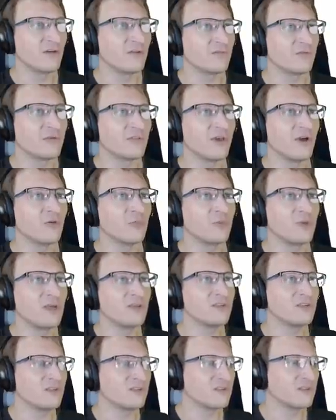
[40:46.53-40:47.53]
without
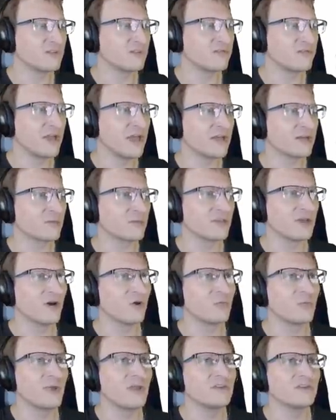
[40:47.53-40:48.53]
basis in fact,
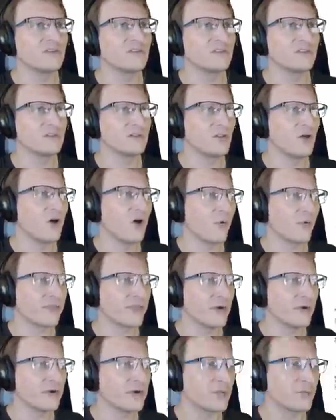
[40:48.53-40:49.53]
without basis in law,
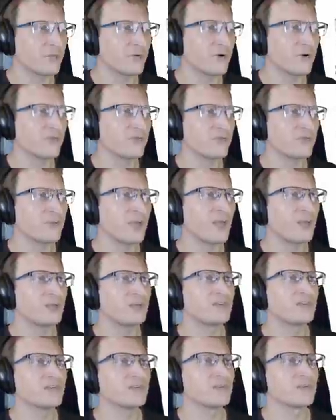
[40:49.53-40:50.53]
without any proof of
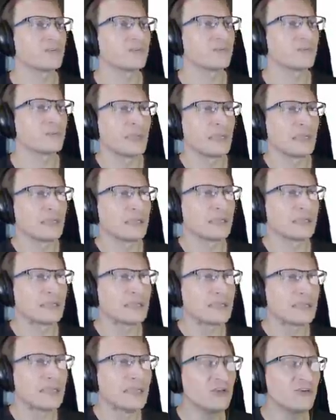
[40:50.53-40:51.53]
damages. The
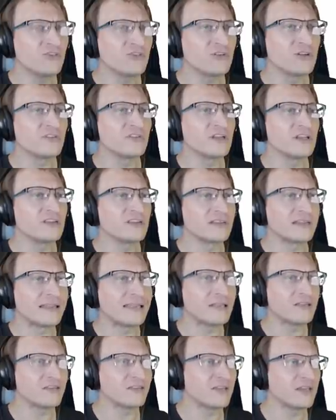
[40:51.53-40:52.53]
litigation is in its
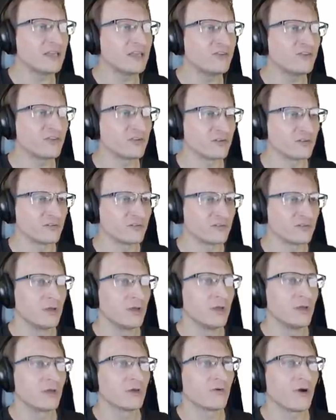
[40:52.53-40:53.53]
late stages.
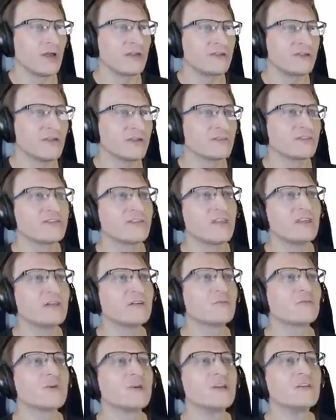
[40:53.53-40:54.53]
Crytek's
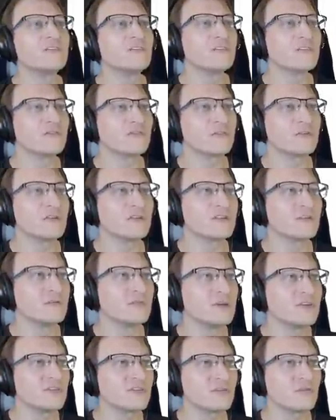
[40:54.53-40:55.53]
stated reasons for
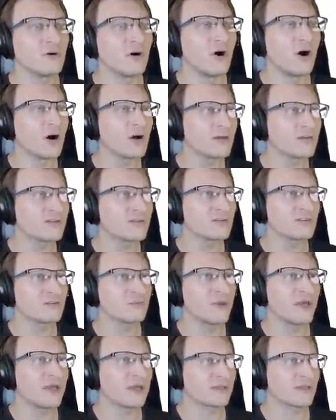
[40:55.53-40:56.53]
dismissal are
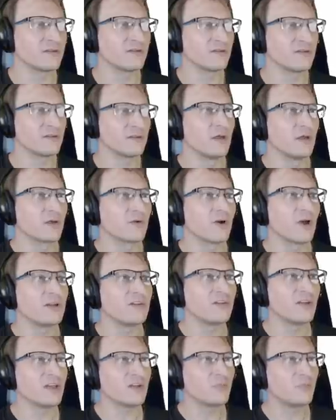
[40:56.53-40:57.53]
suspect.
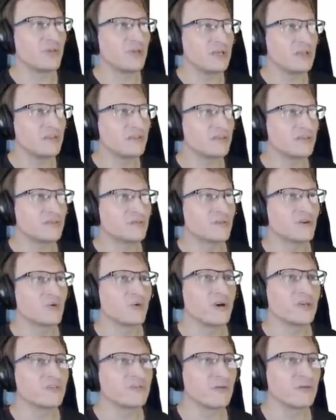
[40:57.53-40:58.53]
Crytek pins its
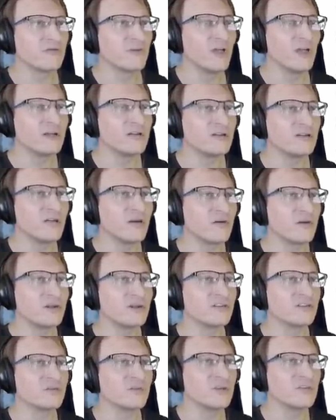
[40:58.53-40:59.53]
request for voluntary
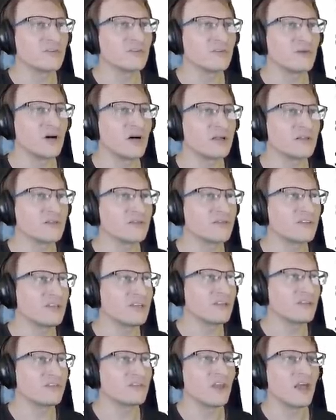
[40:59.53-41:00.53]
dismissal on
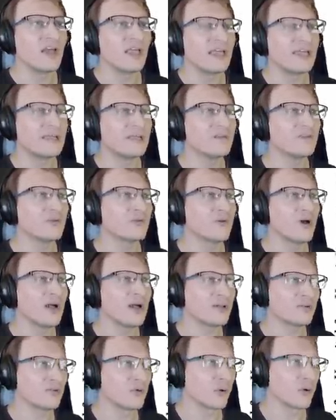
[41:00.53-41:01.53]
CIG's interrogatory